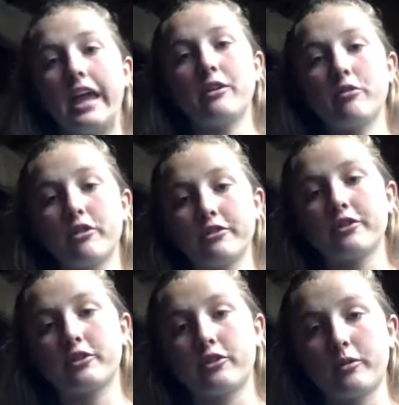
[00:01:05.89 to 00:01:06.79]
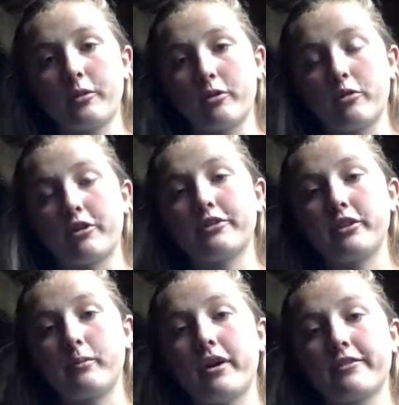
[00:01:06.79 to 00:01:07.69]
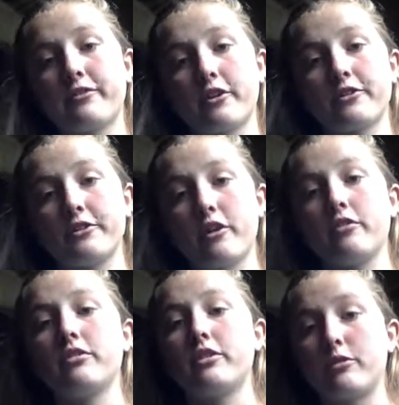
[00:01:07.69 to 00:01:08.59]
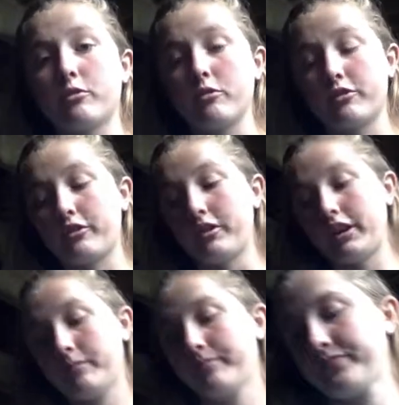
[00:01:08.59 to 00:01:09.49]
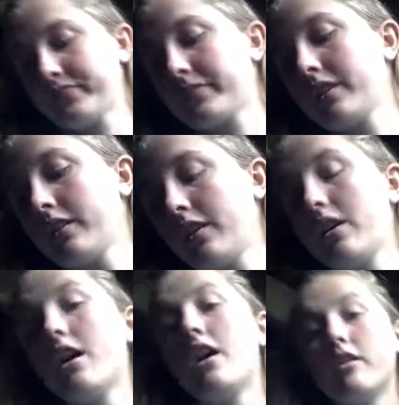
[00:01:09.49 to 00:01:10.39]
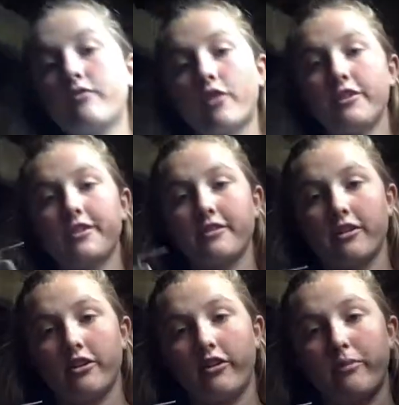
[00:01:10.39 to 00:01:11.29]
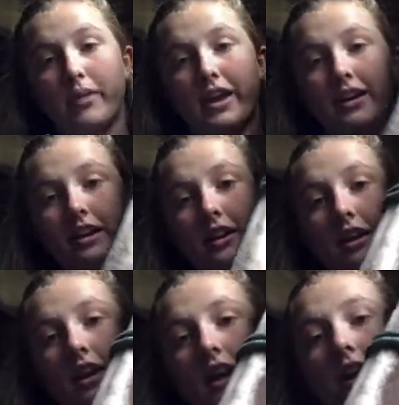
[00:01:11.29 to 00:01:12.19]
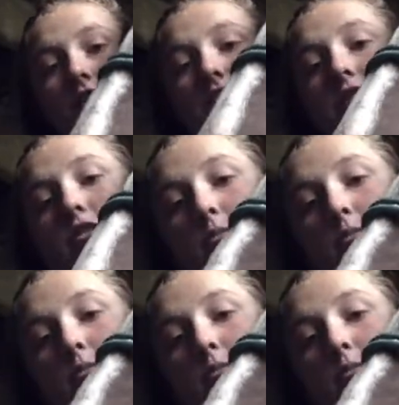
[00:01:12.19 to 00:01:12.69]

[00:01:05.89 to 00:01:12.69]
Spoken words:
In order to groom your horse, you must first know the tools you need. First is a hoof pick. This